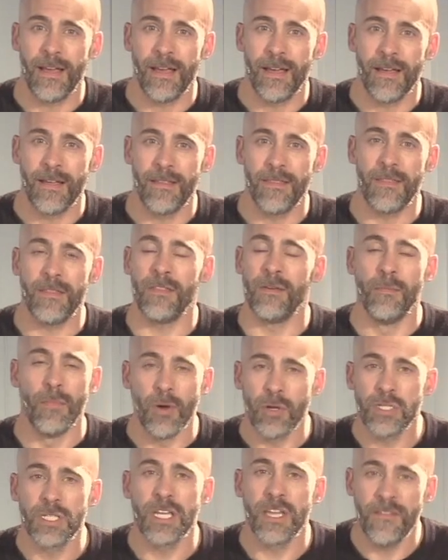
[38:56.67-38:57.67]
the
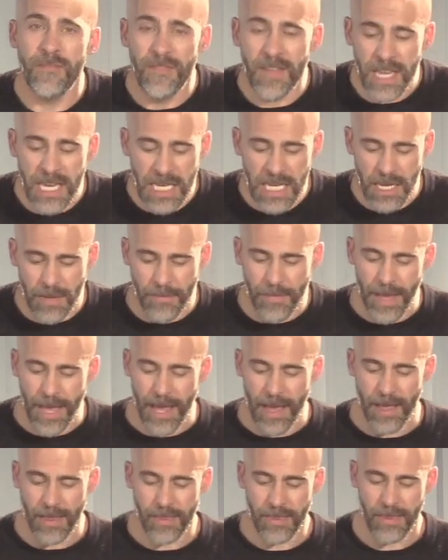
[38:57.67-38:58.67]
most convenient
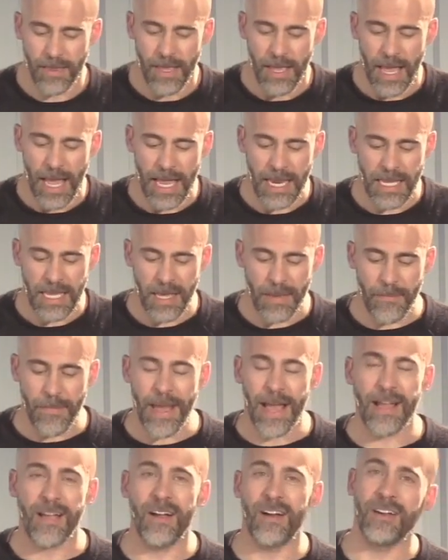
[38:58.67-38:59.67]
path, and get
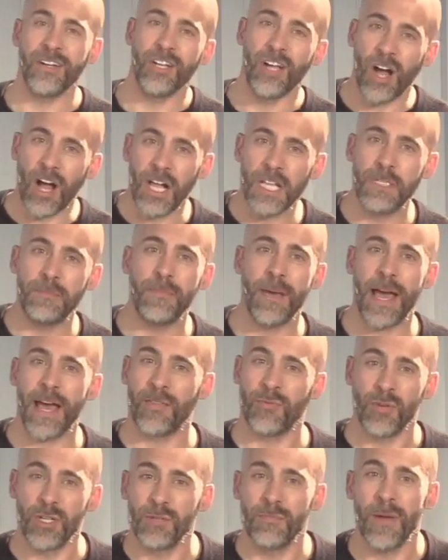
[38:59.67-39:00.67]
back on God's
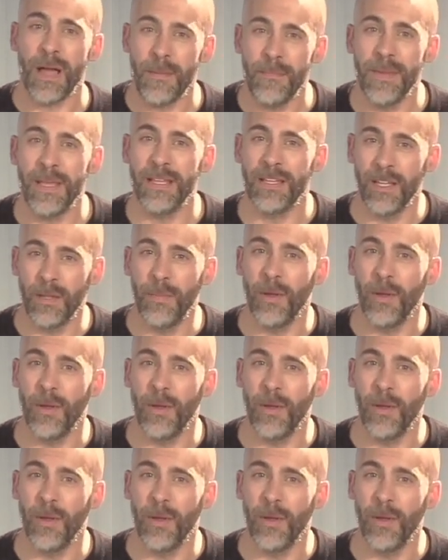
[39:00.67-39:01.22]
path, which might be a little bit